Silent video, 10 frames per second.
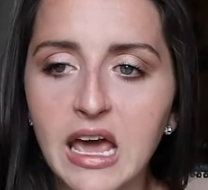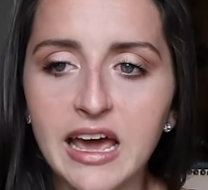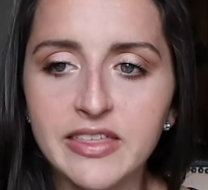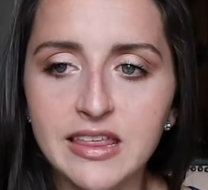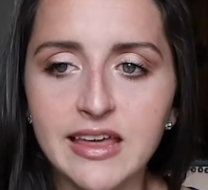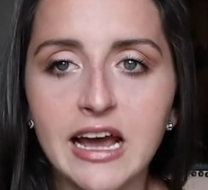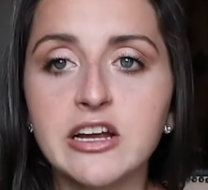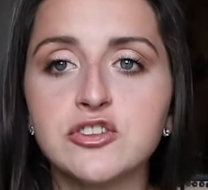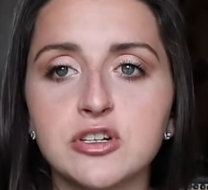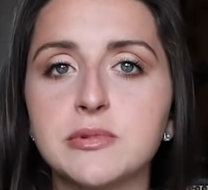I think
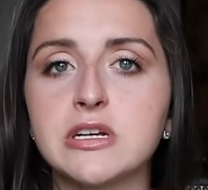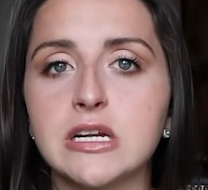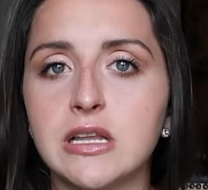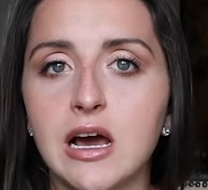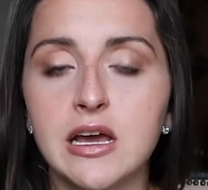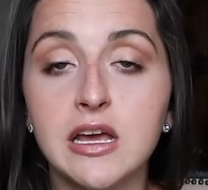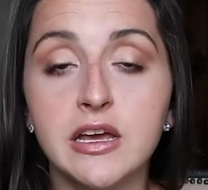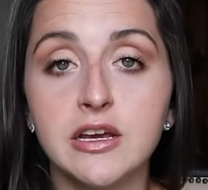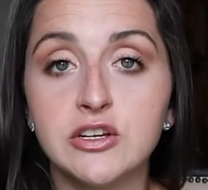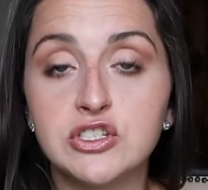that contributed a lot
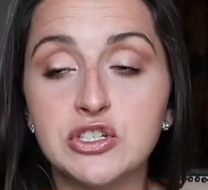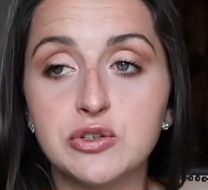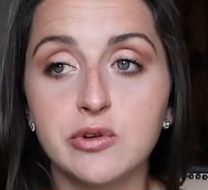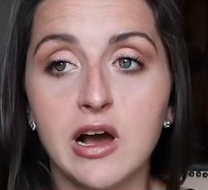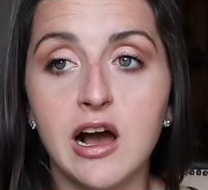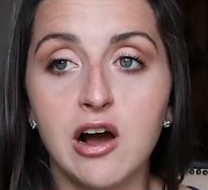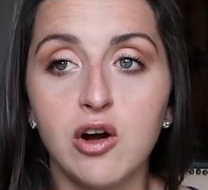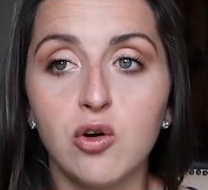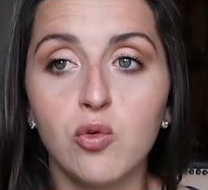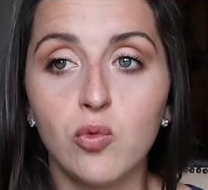to
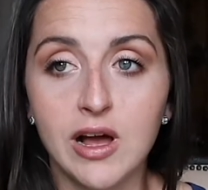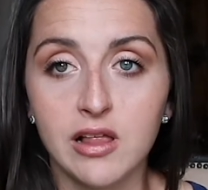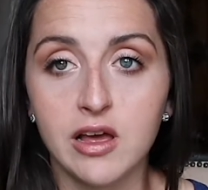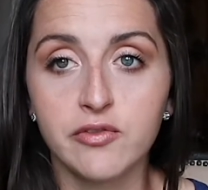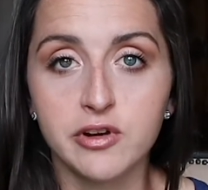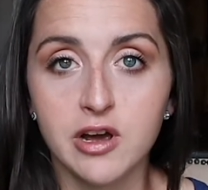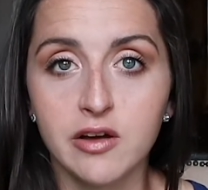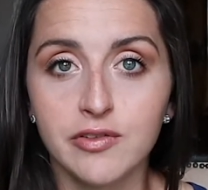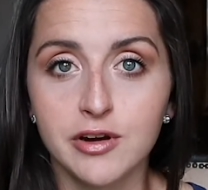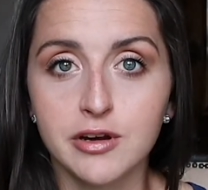how well I've
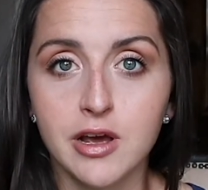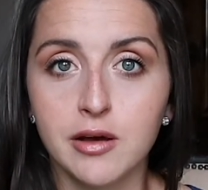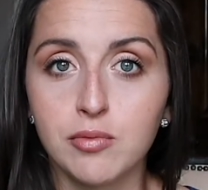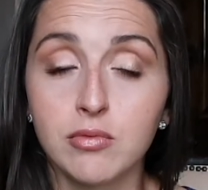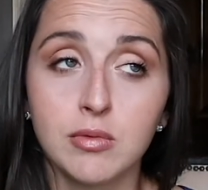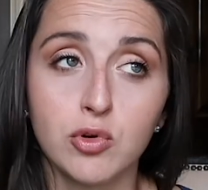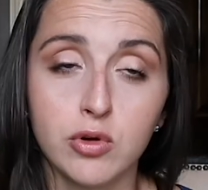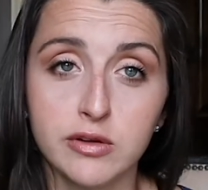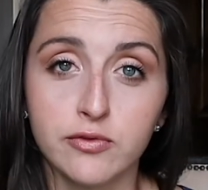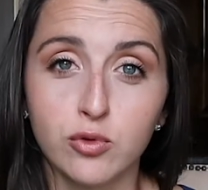recovered. I'm
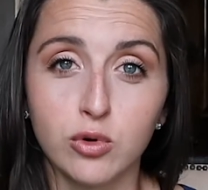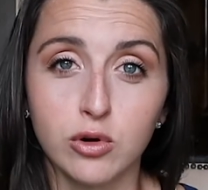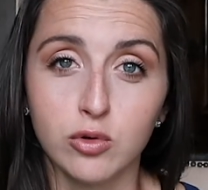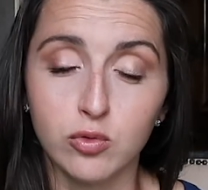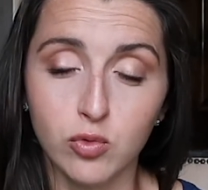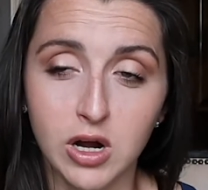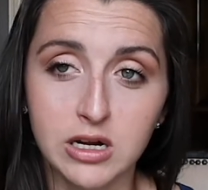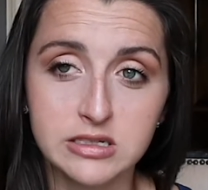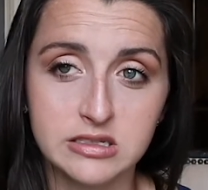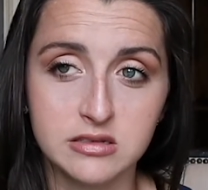going for
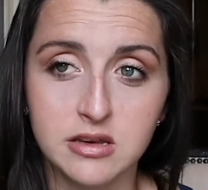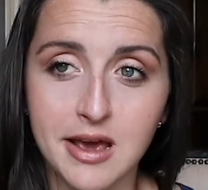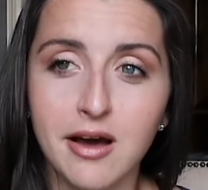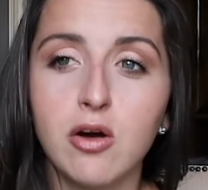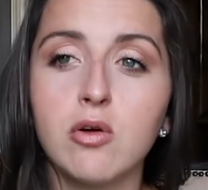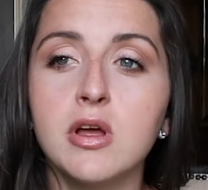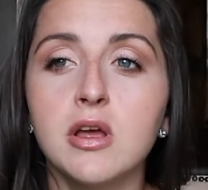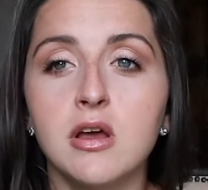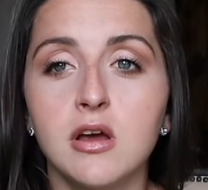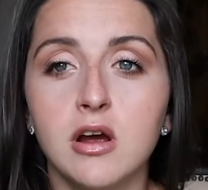walks now
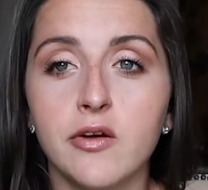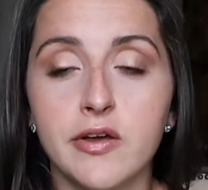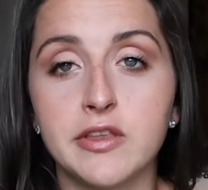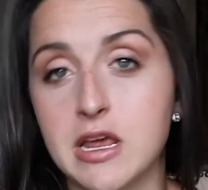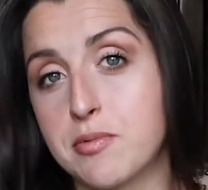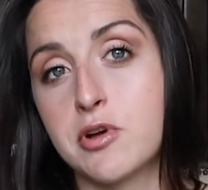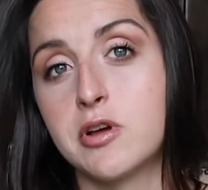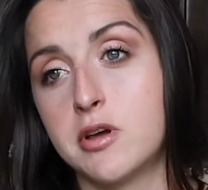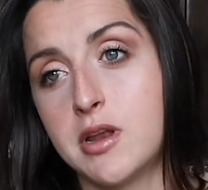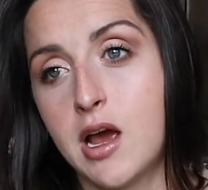around the
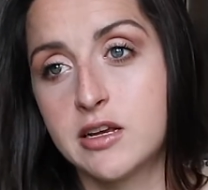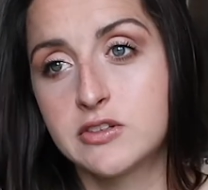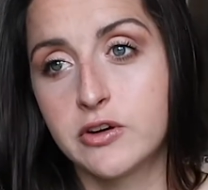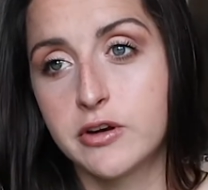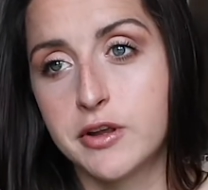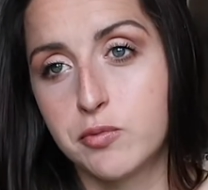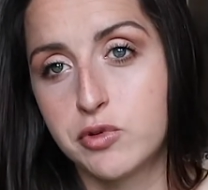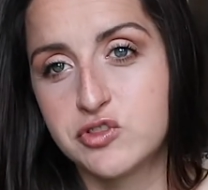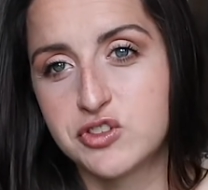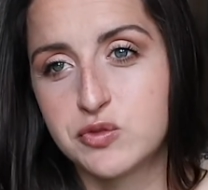neighborhood. I started
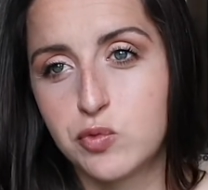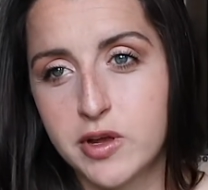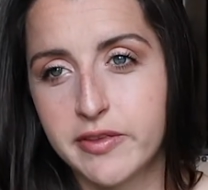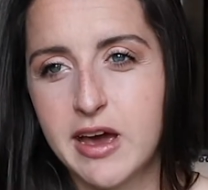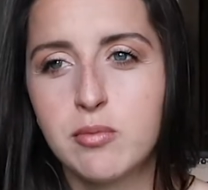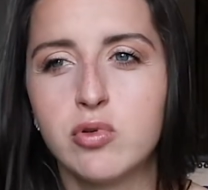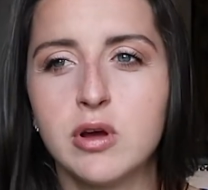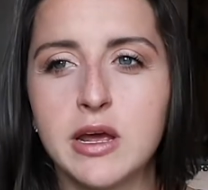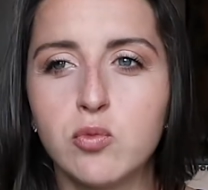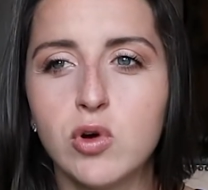with just 1 lap,
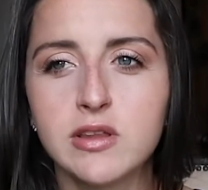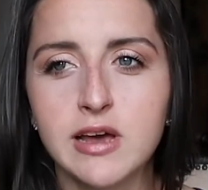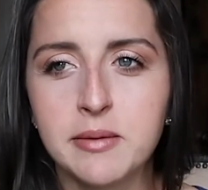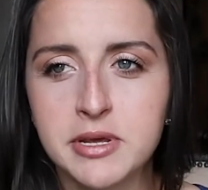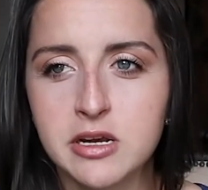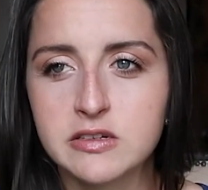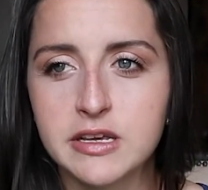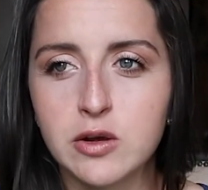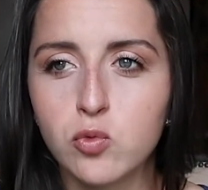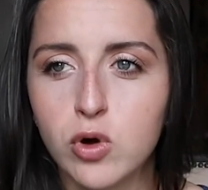and 1 lap here is
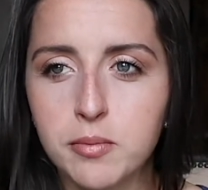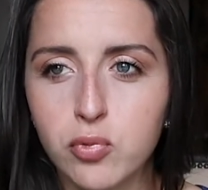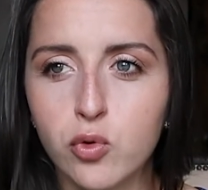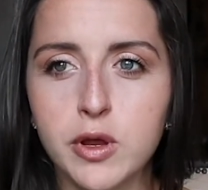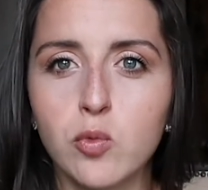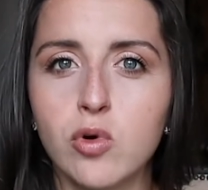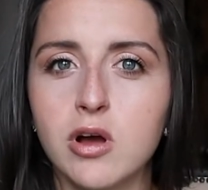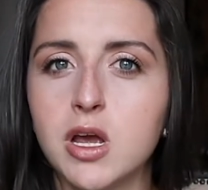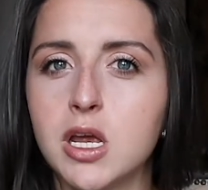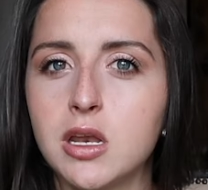like
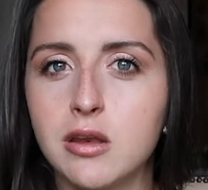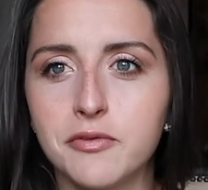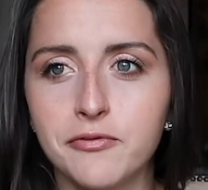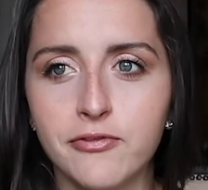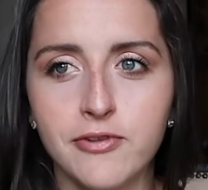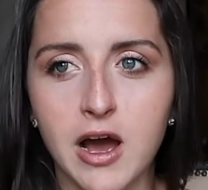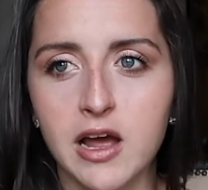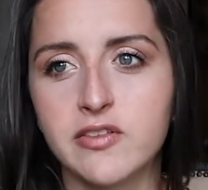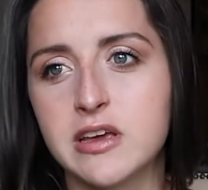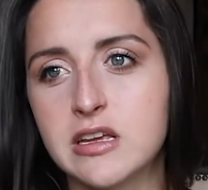
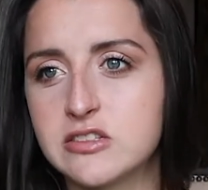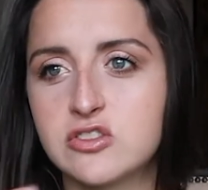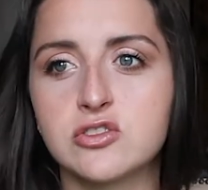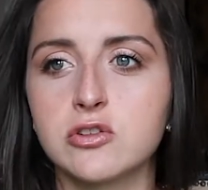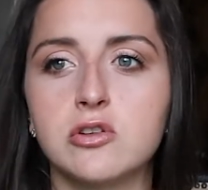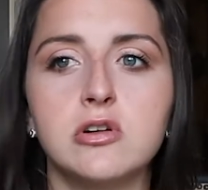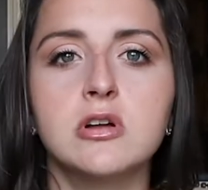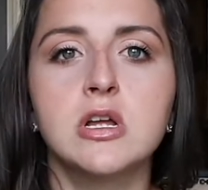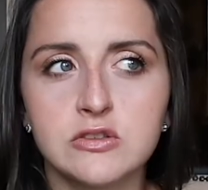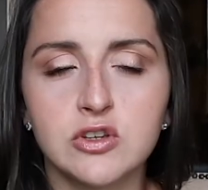1.15, like it's a
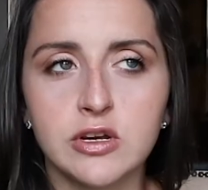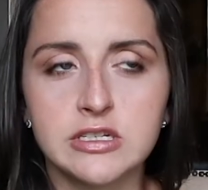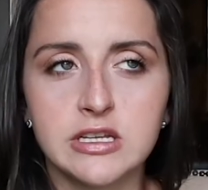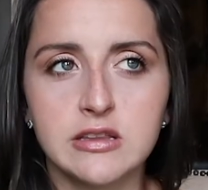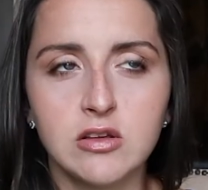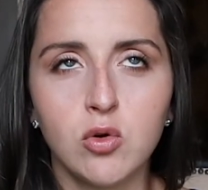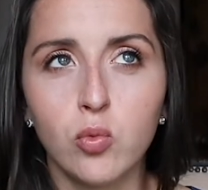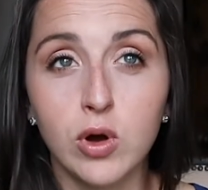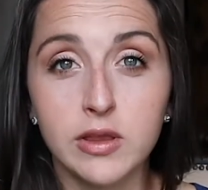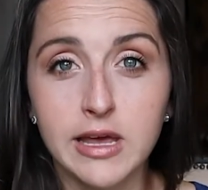circle. So I did
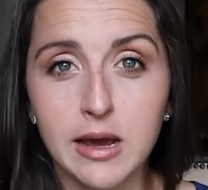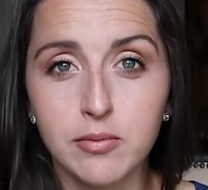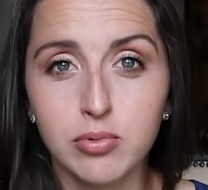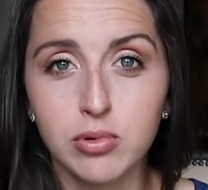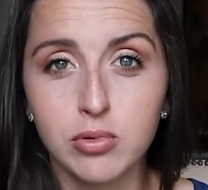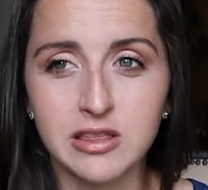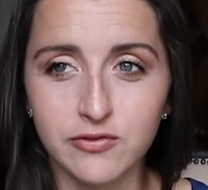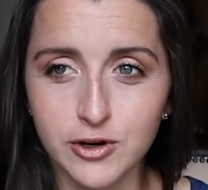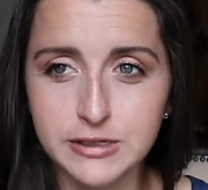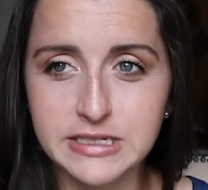1 lap like the
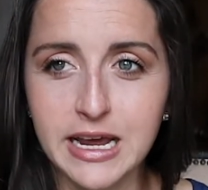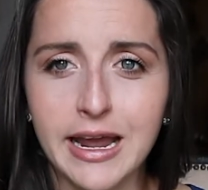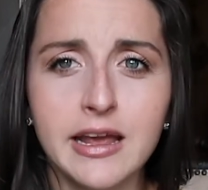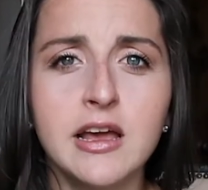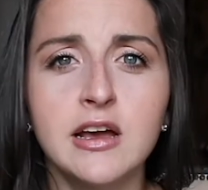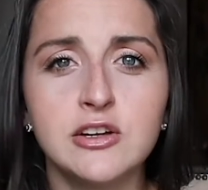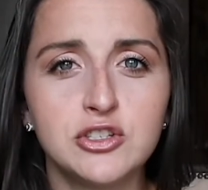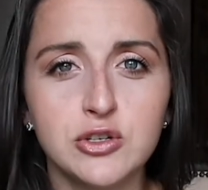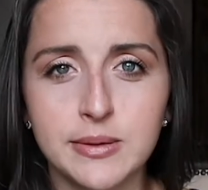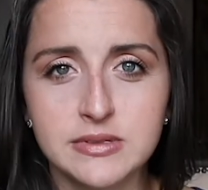first day,
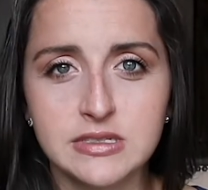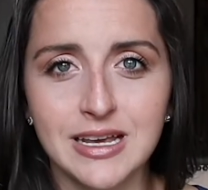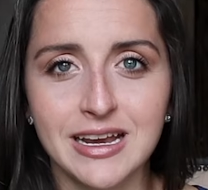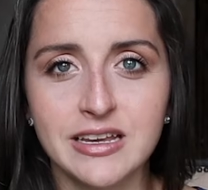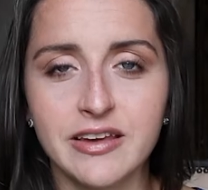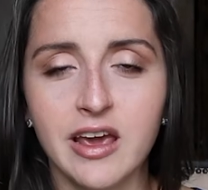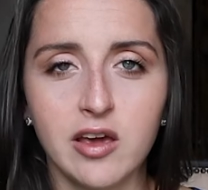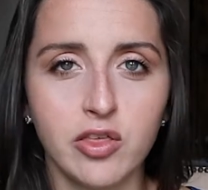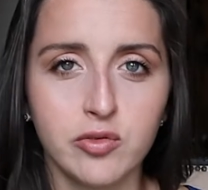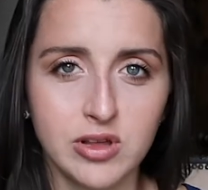2 laps the second
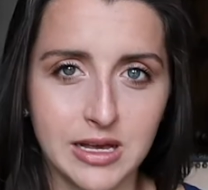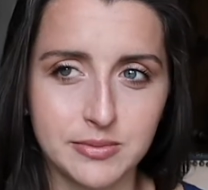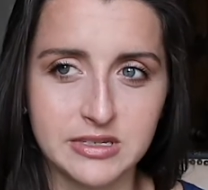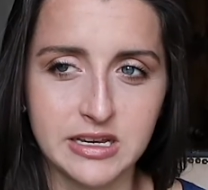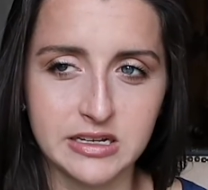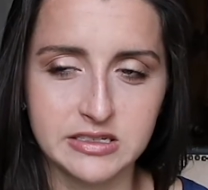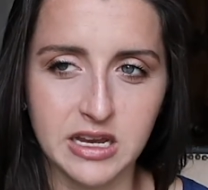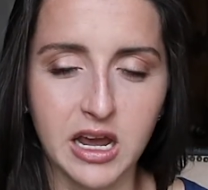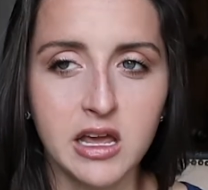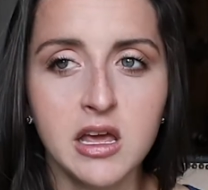day, 3 laps the next
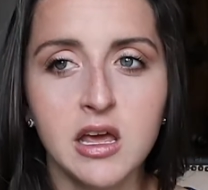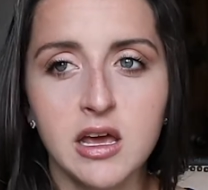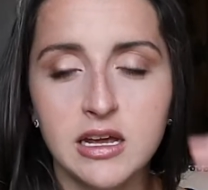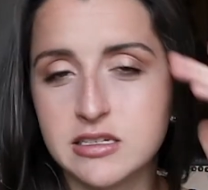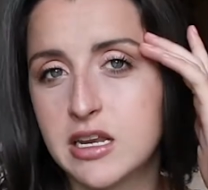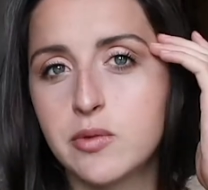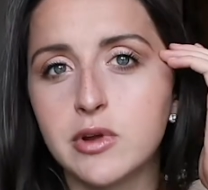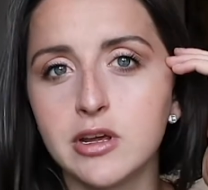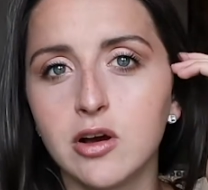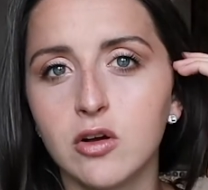day, And today
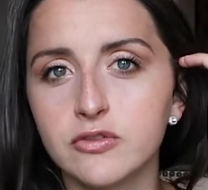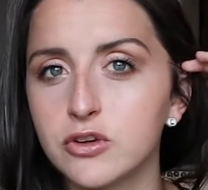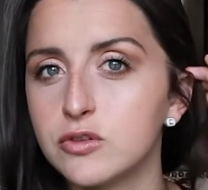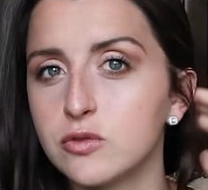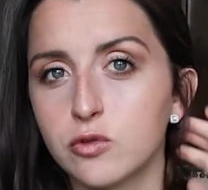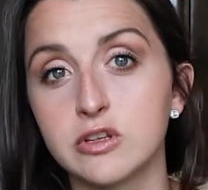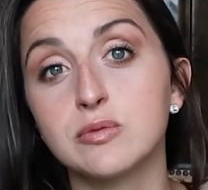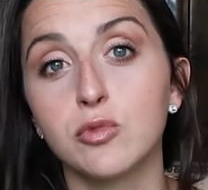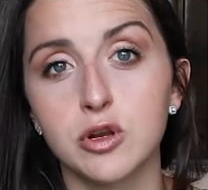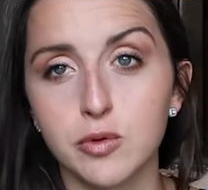we also, or this
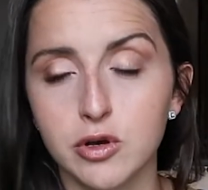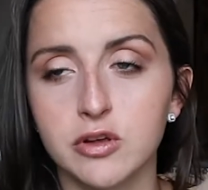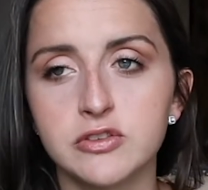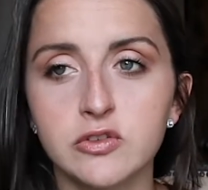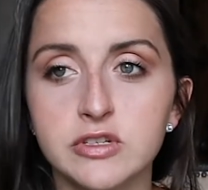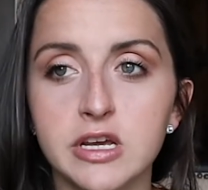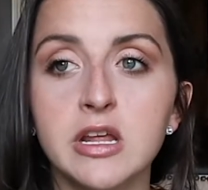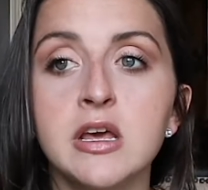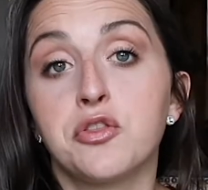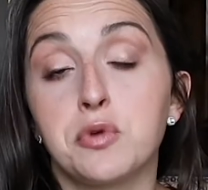morning we also
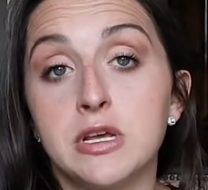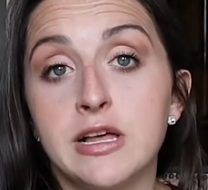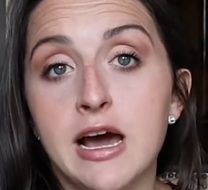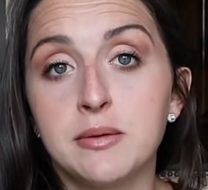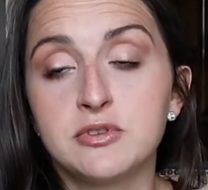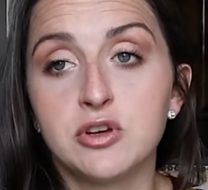did 3 laps.